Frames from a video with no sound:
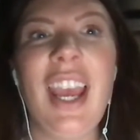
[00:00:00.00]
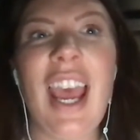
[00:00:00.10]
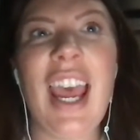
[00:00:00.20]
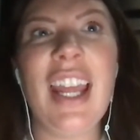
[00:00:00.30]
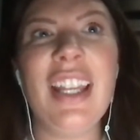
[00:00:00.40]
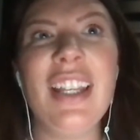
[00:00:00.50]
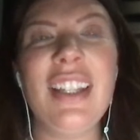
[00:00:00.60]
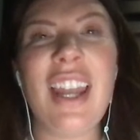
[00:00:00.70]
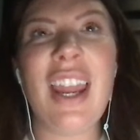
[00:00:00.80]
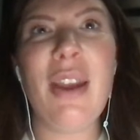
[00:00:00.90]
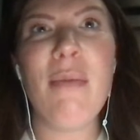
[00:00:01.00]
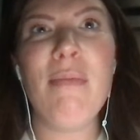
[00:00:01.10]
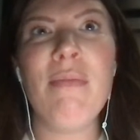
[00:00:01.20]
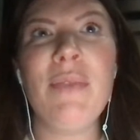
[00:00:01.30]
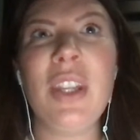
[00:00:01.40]
And
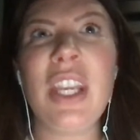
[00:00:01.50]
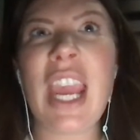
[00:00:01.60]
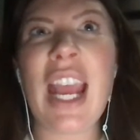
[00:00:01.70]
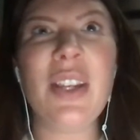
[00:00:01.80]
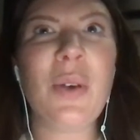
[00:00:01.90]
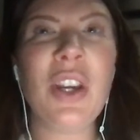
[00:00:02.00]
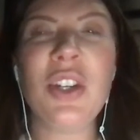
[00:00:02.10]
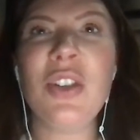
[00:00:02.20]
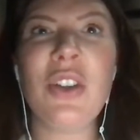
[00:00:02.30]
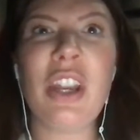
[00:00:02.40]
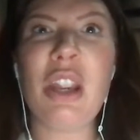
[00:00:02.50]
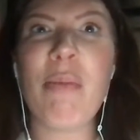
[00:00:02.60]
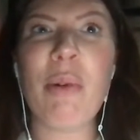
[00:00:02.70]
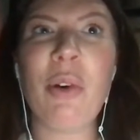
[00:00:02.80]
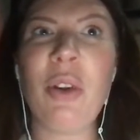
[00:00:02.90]
you get asked questions on it,
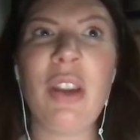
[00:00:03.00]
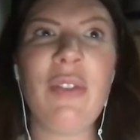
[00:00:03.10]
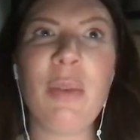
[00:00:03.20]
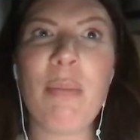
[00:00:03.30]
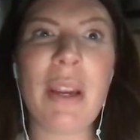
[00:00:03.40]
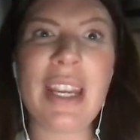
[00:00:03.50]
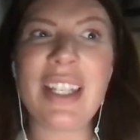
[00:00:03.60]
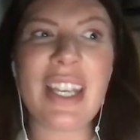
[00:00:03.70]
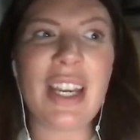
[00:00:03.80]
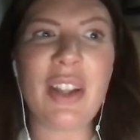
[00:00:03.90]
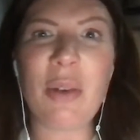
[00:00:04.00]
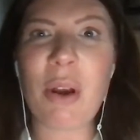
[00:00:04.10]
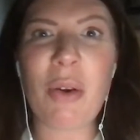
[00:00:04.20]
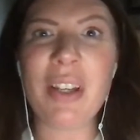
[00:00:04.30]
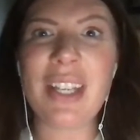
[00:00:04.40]
but the biggest thing that we
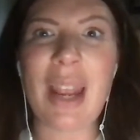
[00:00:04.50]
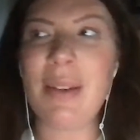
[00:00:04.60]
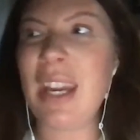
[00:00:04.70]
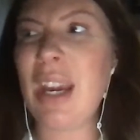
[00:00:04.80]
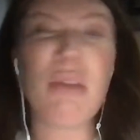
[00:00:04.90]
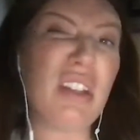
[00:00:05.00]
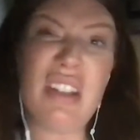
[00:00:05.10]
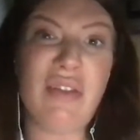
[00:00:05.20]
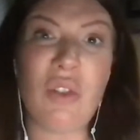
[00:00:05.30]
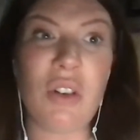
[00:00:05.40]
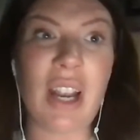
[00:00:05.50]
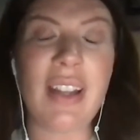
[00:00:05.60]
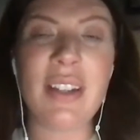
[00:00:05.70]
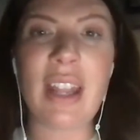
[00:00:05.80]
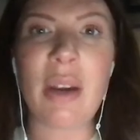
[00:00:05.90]
always kept saying was, this is a
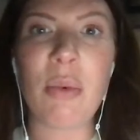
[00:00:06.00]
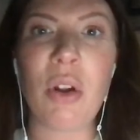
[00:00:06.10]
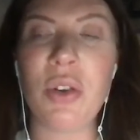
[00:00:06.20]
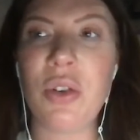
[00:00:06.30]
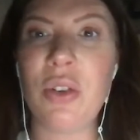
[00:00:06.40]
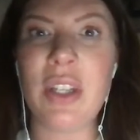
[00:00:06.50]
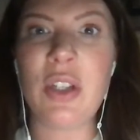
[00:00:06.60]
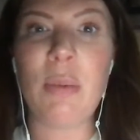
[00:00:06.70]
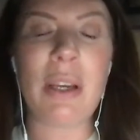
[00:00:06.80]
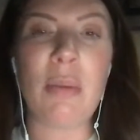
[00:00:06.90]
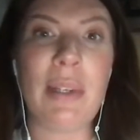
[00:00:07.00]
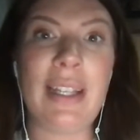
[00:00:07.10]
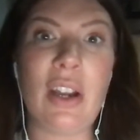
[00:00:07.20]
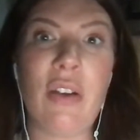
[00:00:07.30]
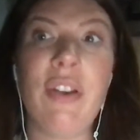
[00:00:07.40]
forecast, like we're not sure, this could be
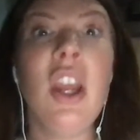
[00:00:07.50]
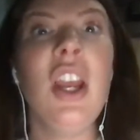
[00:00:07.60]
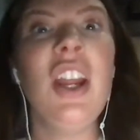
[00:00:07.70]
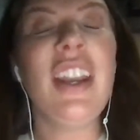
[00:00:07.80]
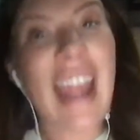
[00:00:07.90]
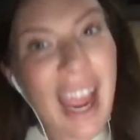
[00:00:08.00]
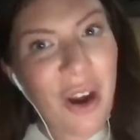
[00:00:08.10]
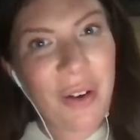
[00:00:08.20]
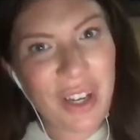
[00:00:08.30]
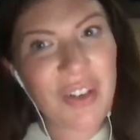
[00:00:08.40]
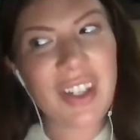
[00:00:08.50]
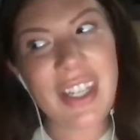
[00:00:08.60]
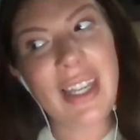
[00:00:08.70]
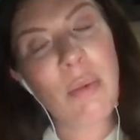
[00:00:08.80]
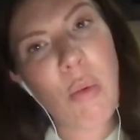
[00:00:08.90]
completely off. Now,
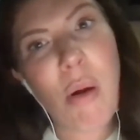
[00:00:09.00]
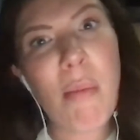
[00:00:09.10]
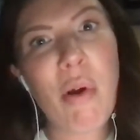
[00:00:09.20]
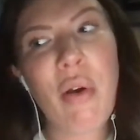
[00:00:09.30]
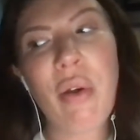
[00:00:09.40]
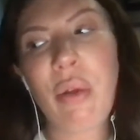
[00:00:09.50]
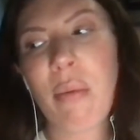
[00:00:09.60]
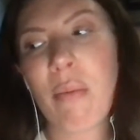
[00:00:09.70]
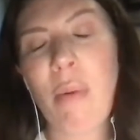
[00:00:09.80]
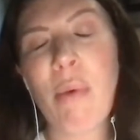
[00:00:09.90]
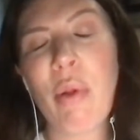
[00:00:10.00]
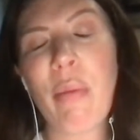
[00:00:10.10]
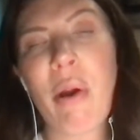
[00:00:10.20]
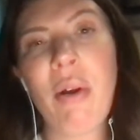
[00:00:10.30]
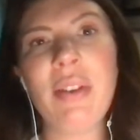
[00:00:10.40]
interestingly, we're one month
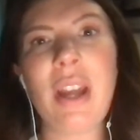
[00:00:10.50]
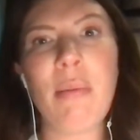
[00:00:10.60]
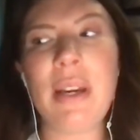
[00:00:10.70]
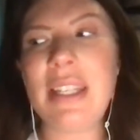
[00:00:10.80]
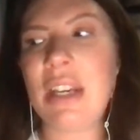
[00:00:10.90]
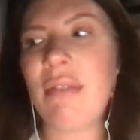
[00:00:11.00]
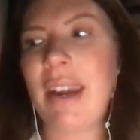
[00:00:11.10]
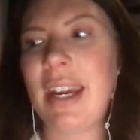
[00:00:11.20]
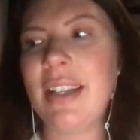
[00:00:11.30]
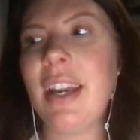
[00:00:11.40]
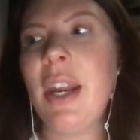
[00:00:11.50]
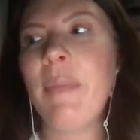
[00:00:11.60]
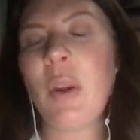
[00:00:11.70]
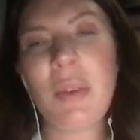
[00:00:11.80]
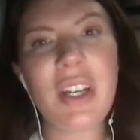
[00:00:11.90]
post our pre-seed raise,
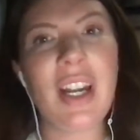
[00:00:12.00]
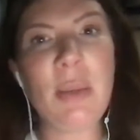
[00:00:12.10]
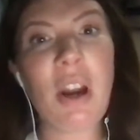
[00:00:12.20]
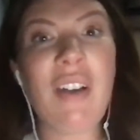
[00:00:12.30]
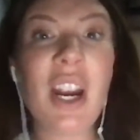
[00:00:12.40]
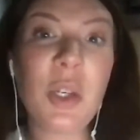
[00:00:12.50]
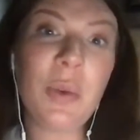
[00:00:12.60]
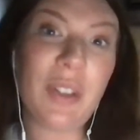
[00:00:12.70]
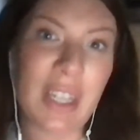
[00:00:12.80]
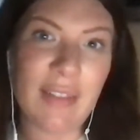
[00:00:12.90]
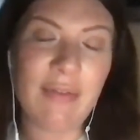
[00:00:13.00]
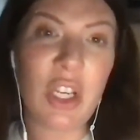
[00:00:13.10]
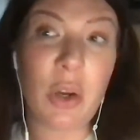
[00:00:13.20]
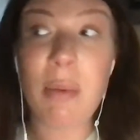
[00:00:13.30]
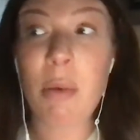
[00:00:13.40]
we're starting to put our actuals in,
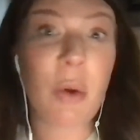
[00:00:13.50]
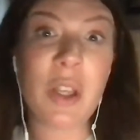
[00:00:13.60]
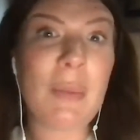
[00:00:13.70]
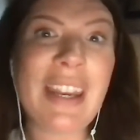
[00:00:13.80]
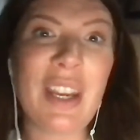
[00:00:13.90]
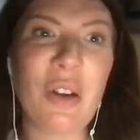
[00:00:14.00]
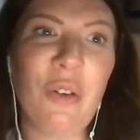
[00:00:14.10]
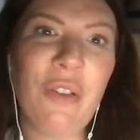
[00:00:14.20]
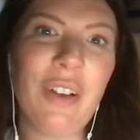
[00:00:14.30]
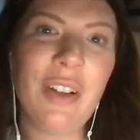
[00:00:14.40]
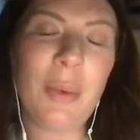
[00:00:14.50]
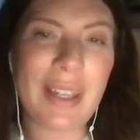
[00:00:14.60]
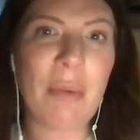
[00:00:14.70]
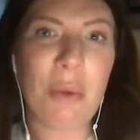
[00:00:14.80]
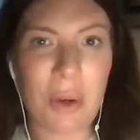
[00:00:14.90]
at the moment we're not spending enough. So we
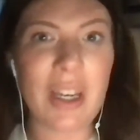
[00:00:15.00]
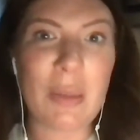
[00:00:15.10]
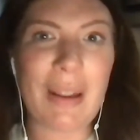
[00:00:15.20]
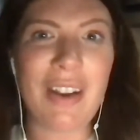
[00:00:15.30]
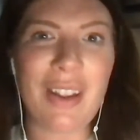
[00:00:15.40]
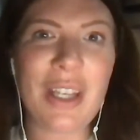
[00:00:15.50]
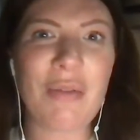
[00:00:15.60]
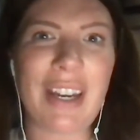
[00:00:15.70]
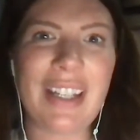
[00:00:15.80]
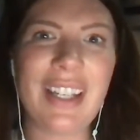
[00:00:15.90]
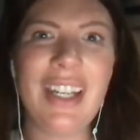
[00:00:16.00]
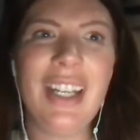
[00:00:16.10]
said we were going to spend at this rate.